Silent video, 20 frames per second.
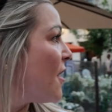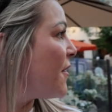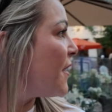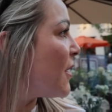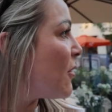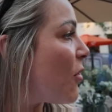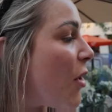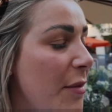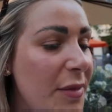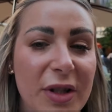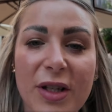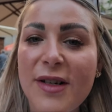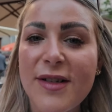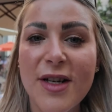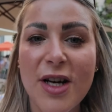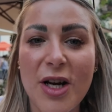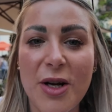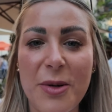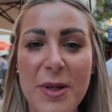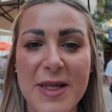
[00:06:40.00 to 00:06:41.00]
I think what I'm gonna
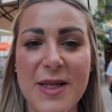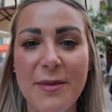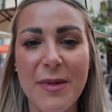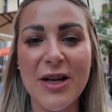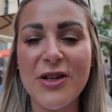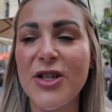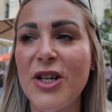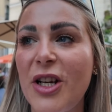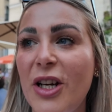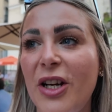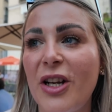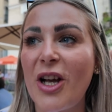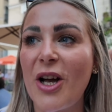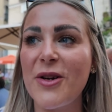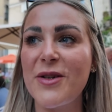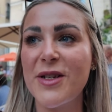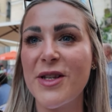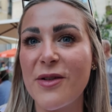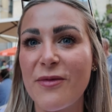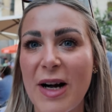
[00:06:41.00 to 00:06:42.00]
do is I'm actually gonna go
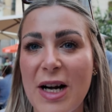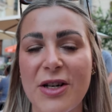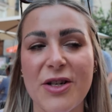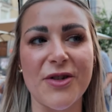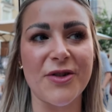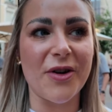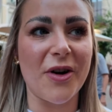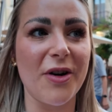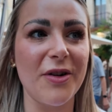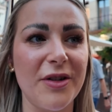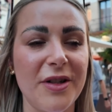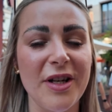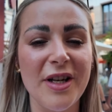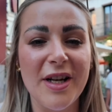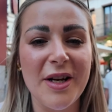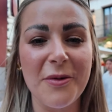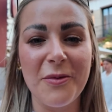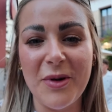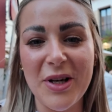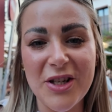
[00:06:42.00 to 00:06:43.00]
to the restaurant,
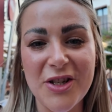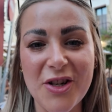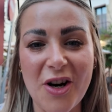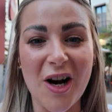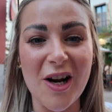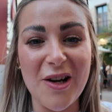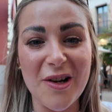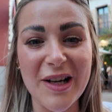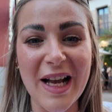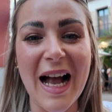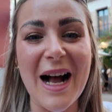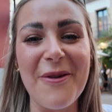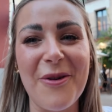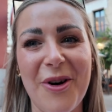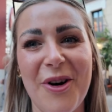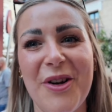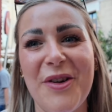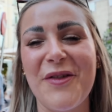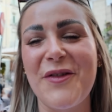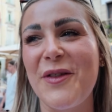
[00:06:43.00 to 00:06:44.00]
which I look out
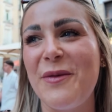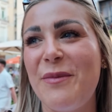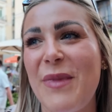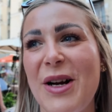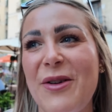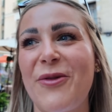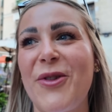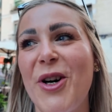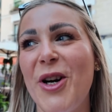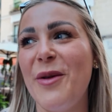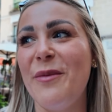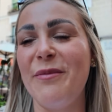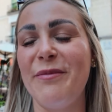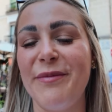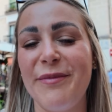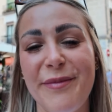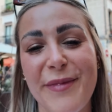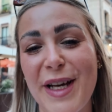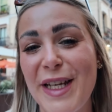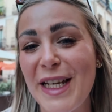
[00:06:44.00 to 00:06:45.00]
on from my room.
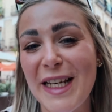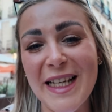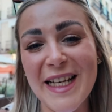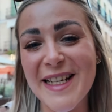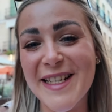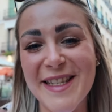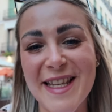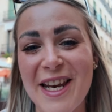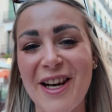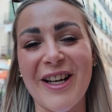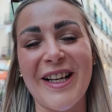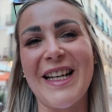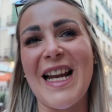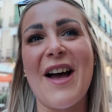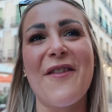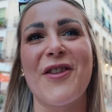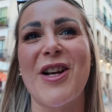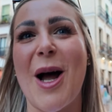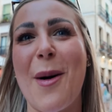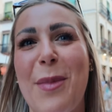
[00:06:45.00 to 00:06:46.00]
And at least then I can
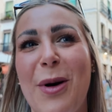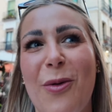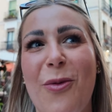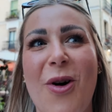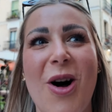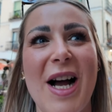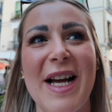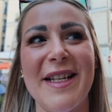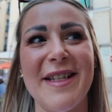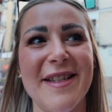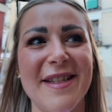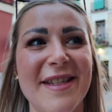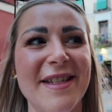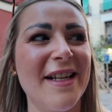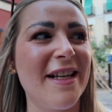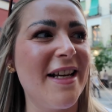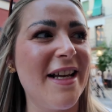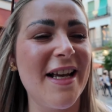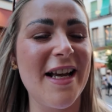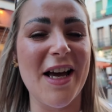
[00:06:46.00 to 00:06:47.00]
have a couple of wines
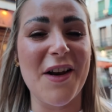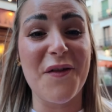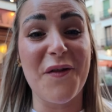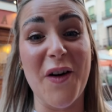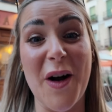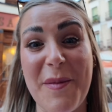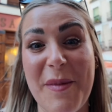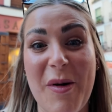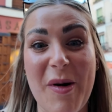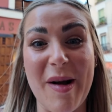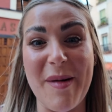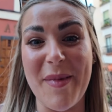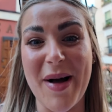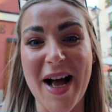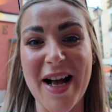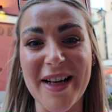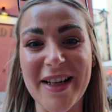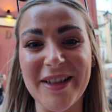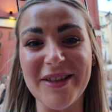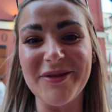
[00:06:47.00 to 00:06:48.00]
and find my way
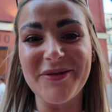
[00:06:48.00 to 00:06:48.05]
back.